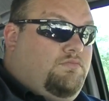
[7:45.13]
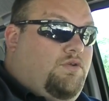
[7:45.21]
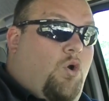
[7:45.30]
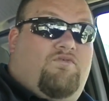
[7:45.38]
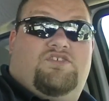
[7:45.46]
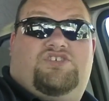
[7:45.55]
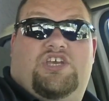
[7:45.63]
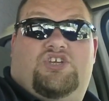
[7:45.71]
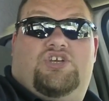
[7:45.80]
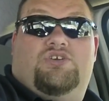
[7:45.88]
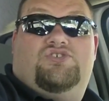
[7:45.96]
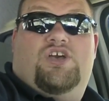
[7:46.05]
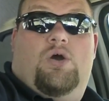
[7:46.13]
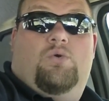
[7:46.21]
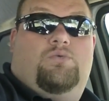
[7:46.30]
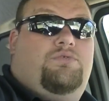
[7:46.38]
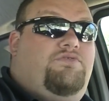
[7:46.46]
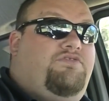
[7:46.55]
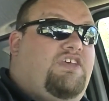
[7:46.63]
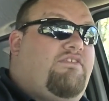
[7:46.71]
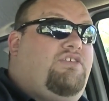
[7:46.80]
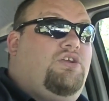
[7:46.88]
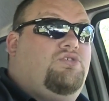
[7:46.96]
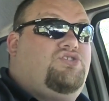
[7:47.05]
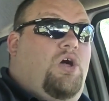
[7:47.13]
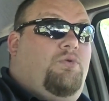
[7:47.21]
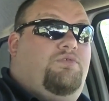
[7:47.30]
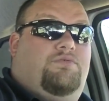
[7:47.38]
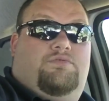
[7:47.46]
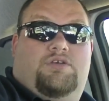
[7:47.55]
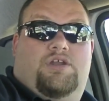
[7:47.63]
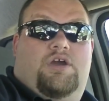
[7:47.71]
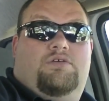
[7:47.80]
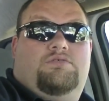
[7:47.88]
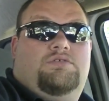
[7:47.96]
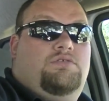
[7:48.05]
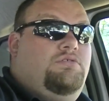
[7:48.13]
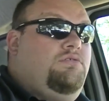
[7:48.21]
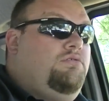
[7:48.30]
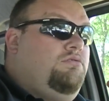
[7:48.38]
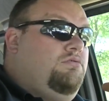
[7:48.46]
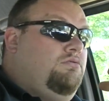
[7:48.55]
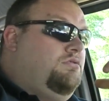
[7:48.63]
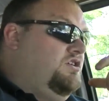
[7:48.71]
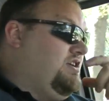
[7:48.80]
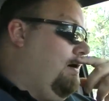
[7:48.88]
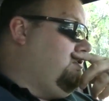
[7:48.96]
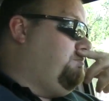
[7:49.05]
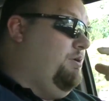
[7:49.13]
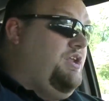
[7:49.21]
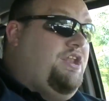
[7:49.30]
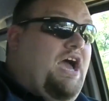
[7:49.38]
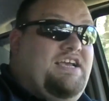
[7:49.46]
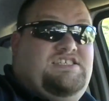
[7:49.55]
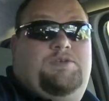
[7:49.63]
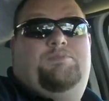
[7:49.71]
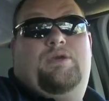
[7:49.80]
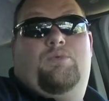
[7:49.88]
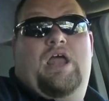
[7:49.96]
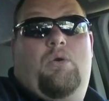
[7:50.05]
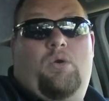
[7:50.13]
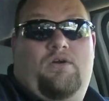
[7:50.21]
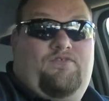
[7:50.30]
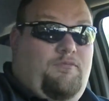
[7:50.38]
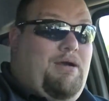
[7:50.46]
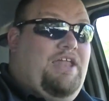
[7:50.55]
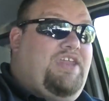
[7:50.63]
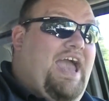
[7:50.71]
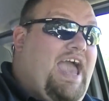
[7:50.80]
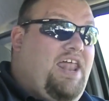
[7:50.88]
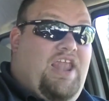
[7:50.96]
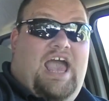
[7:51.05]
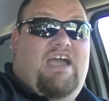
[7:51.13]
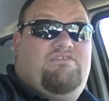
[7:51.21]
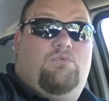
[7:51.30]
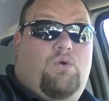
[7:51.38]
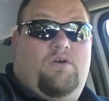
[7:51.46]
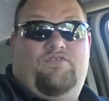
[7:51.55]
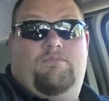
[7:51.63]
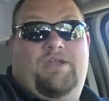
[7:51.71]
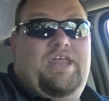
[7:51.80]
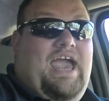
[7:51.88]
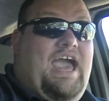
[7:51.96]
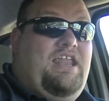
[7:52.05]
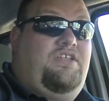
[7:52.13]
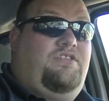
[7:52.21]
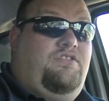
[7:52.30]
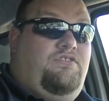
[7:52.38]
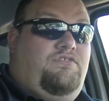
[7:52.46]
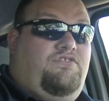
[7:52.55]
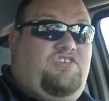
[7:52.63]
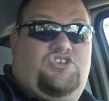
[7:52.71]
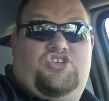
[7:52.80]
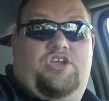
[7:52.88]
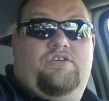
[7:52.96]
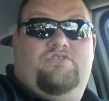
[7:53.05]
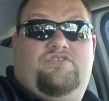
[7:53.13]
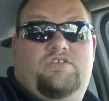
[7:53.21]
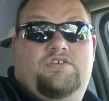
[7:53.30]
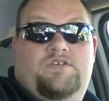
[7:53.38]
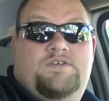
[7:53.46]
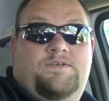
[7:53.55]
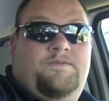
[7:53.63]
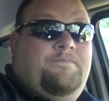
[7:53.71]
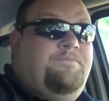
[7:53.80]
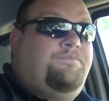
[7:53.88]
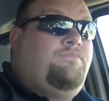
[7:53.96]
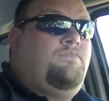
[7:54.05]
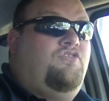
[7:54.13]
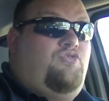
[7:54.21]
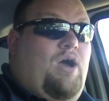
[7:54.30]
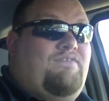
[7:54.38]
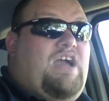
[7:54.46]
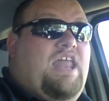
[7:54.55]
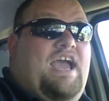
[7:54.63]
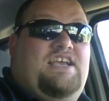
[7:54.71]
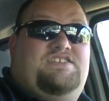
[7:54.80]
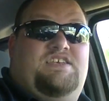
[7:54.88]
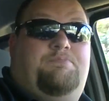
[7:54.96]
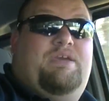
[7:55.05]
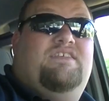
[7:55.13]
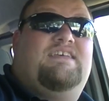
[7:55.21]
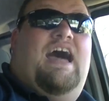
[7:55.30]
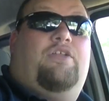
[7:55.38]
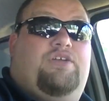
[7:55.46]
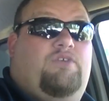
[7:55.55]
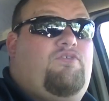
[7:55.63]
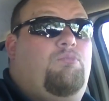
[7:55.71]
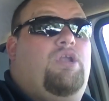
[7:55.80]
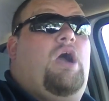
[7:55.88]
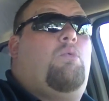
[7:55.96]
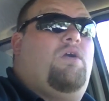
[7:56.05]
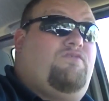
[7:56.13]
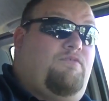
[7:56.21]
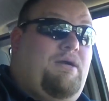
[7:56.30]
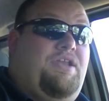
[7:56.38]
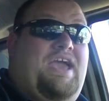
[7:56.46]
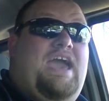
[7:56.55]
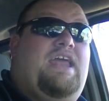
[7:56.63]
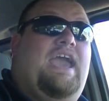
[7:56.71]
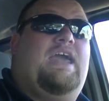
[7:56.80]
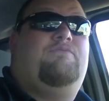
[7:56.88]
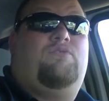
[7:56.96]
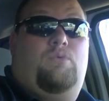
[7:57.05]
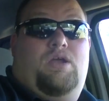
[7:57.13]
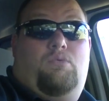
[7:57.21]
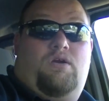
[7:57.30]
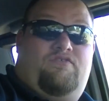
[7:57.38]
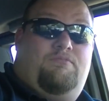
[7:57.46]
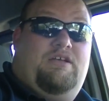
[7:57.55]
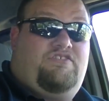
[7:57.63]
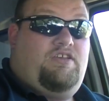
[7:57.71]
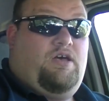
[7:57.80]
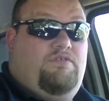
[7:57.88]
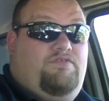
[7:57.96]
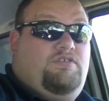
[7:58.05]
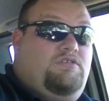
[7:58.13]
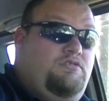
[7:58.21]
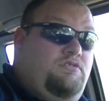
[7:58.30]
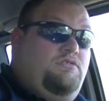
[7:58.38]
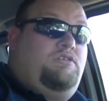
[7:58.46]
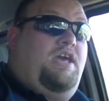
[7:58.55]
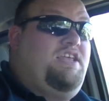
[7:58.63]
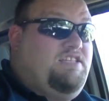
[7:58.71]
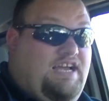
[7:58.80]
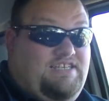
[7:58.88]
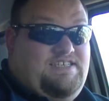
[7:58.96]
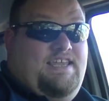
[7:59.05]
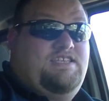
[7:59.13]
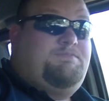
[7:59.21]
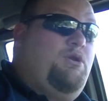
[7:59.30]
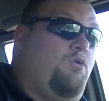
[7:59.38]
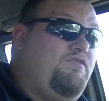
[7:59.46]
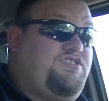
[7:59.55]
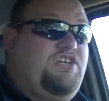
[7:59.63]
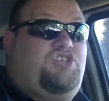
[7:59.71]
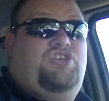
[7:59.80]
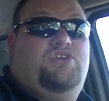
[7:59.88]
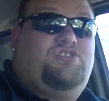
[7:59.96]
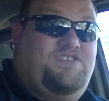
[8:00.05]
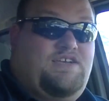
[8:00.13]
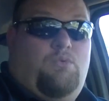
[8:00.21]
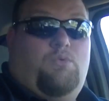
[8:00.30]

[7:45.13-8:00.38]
over 6 years old, 7 years old, you know, because I was putting in ICP when I worked for my dad, and I haven't worked for my dad in 6 years. So I've got ICPs out there from when I worked for my dad and for when I worked for myself. And like I said, it's been over 6 years since I